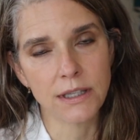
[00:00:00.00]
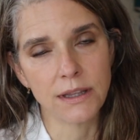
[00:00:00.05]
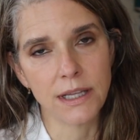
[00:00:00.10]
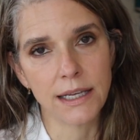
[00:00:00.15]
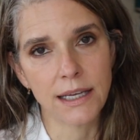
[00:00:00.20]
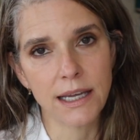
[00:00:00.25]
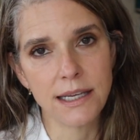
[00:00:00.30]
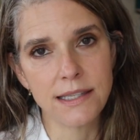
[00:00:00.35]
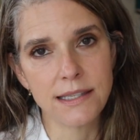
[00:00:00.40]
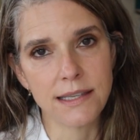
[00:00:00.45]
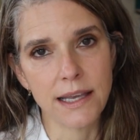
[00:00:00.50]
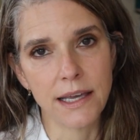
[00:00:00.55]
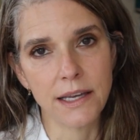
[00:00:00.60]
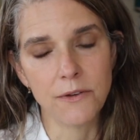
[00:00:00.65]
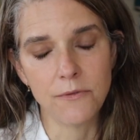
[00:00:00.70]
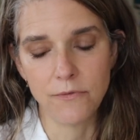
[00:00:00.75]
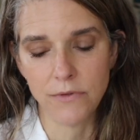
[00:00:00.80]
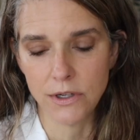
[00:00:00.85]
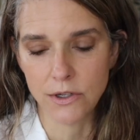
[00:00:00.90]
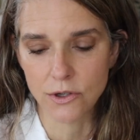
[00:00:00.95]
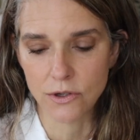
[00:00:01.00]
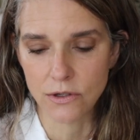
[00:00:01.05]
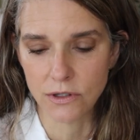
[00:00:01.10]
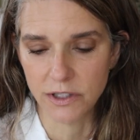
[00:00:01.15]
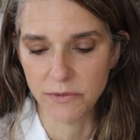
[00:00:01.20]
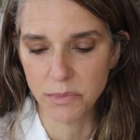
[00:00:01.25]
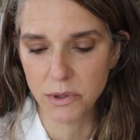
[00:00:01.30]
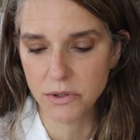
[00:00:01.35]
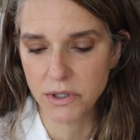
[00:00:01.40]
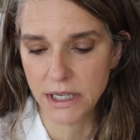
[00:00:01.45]
Like I said, it features
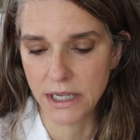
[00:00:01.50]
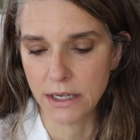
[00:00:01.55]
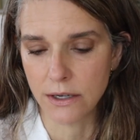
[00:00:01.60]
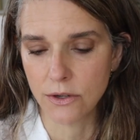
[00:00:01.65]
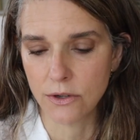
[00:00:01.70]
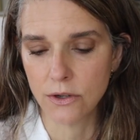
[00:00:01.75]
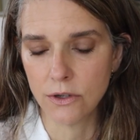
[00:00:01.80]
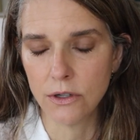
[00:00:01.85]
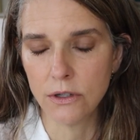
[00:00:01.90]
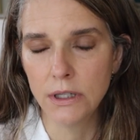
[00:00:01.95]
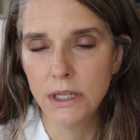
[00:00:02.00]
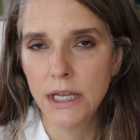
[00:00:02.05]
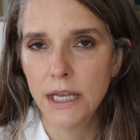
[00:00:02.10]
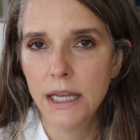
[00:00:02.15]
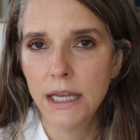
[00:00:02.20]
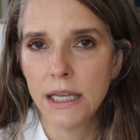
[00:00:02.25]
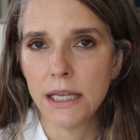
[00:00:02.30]
Live Botanical.